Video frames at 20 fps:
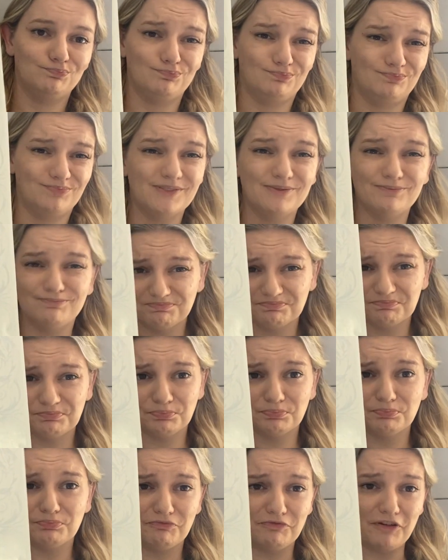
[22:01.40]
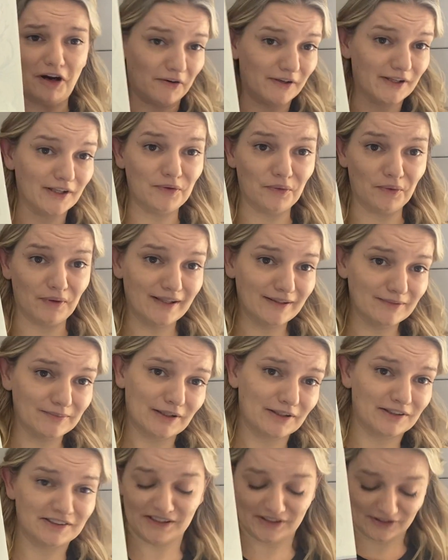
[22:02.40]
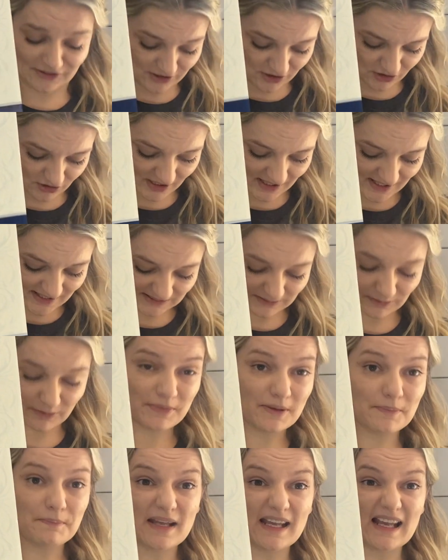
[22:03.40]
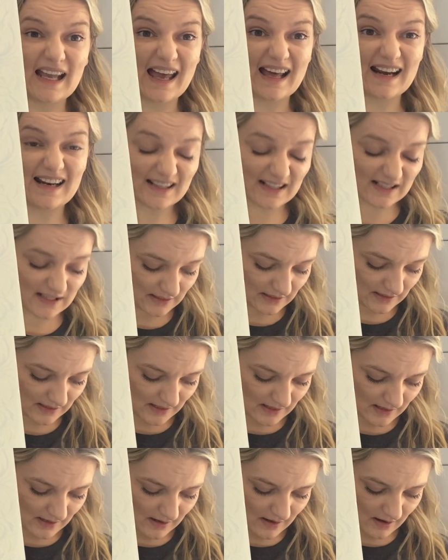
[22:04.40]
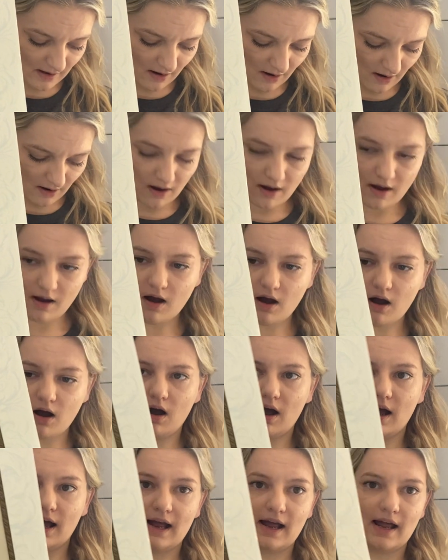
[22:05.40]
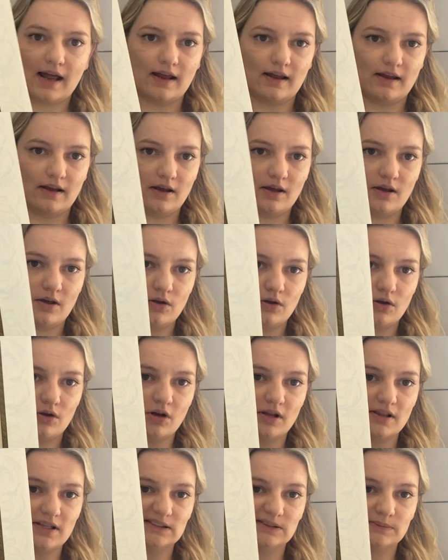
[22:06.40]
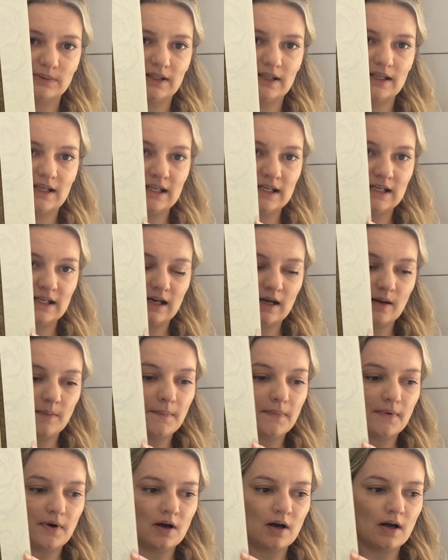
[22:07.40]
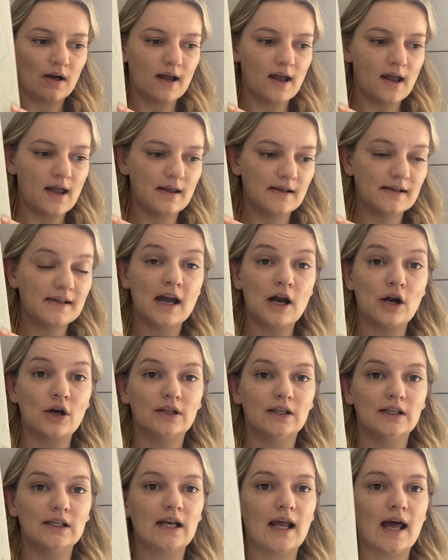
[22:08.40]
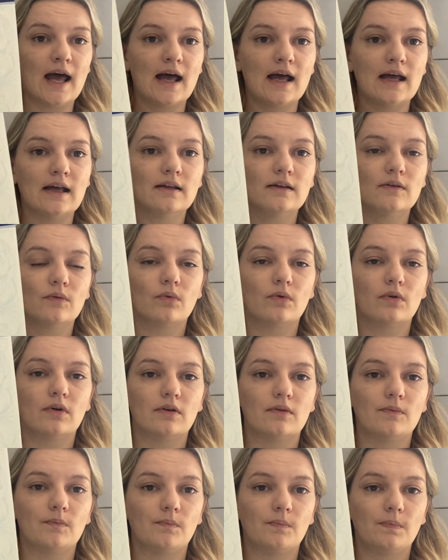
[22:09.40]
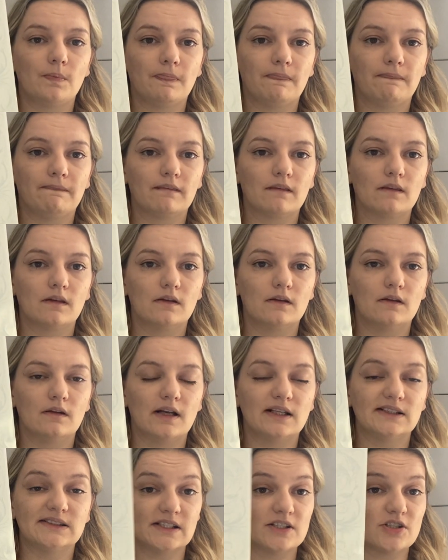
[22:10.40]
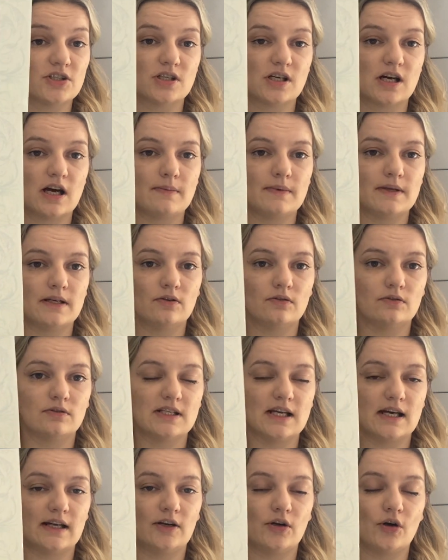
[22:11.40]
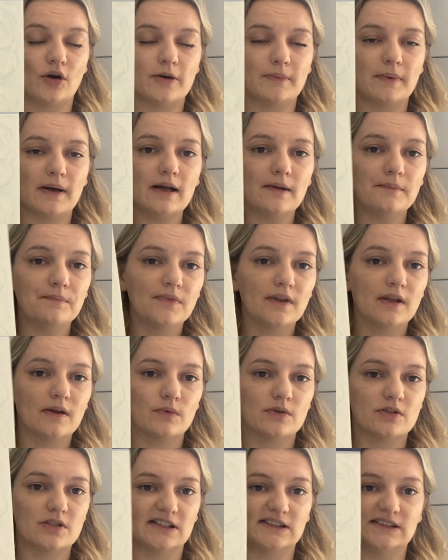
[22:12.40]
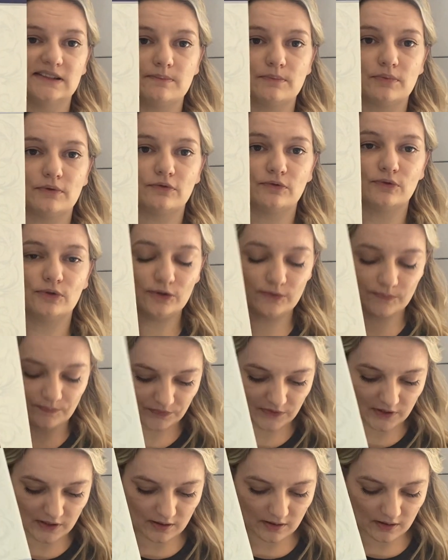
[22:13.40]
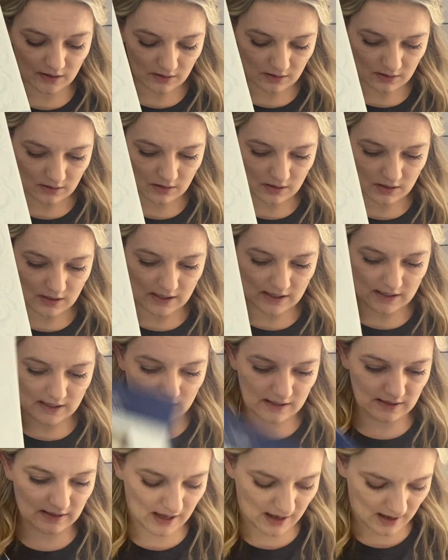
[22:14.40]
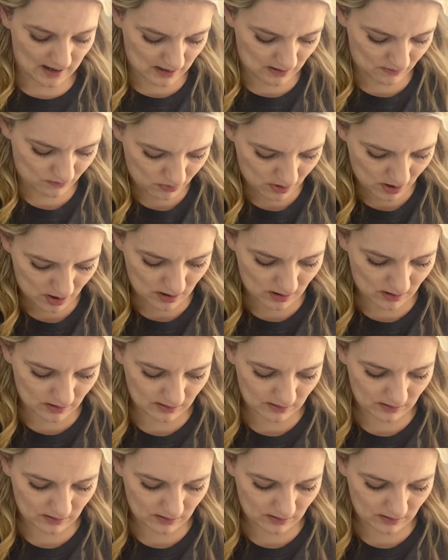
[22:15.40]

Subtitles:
and very annoying because of those traits. I'm a bit pig-headed. I got this one kitted up by Carolyn at A Stitch in Time down in Hobart, which I said before. It came with,